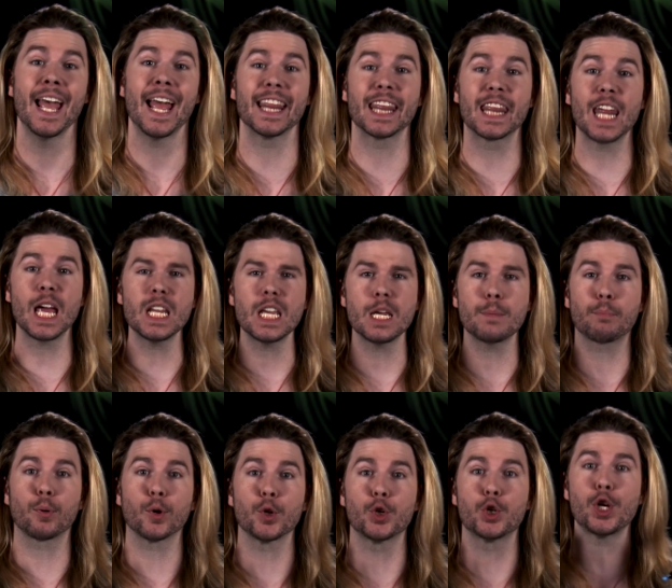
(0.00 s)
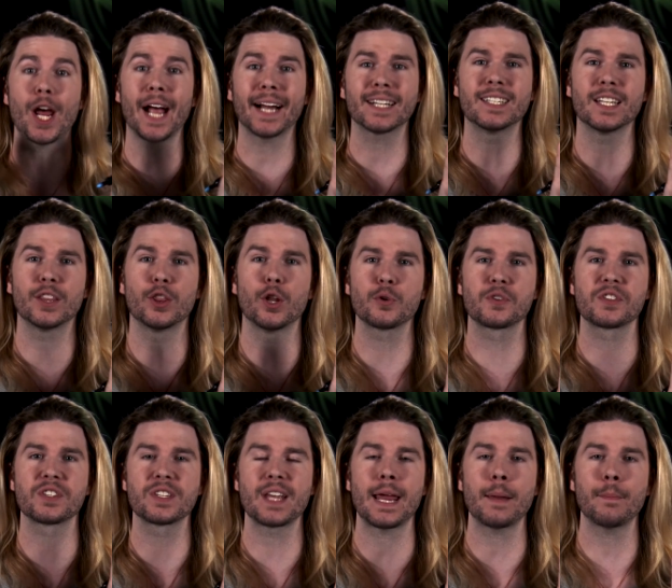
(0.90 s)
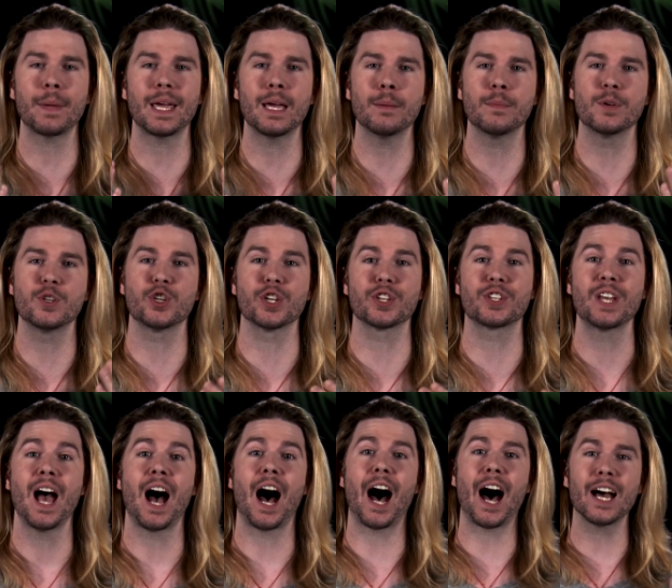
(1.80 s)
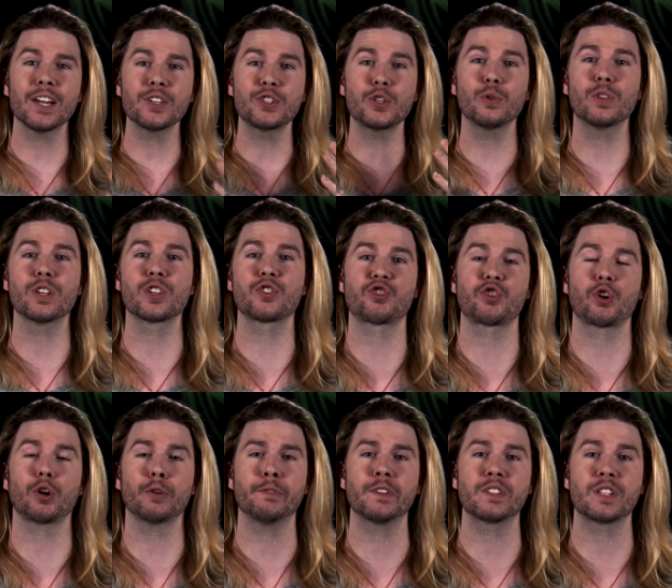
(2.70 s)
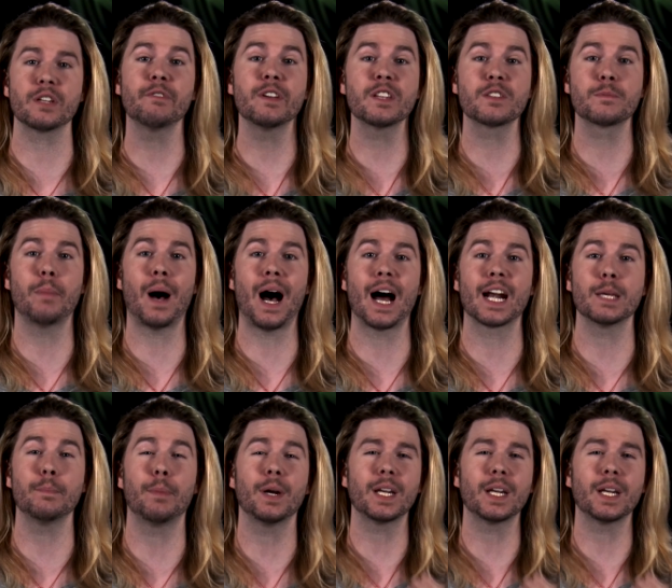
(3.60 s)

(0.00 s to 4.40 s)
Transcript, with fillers: and then he projected those same images onto the surface of his body,